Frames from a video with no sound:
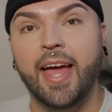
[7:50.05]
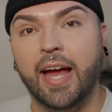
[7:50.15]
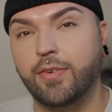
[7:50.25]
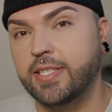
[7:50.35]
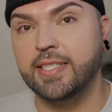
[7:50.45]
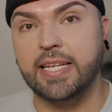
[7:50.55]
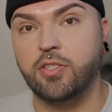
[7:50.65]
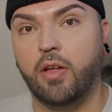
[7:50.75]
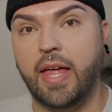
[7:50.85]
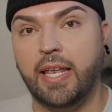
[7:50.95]
ever since I
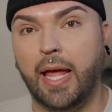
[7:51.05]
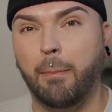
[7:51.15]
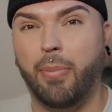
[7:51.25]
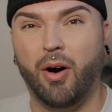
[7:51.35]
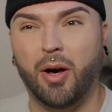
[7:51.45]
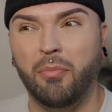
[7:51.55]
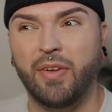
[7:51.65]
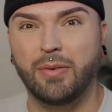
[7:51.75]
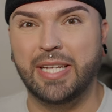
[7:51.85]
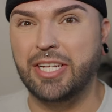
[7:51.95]
saw that like bomb
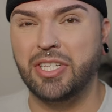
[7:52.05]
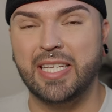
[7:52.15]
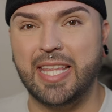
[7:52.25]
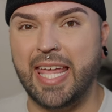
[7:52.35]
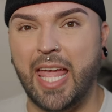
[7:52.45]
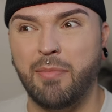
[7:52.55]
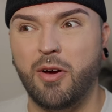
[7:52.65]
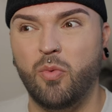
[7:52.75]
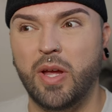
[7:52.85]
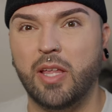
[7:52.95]
foundation that they came
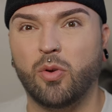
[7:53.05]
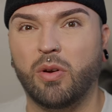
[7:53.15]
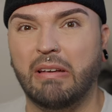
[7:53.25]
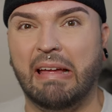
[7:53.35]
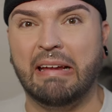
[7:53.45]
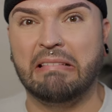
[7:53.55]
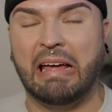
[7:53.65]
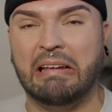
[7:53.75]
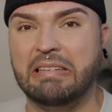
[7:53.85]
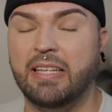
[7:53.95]
out with, or like
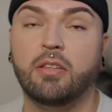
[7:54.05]
that,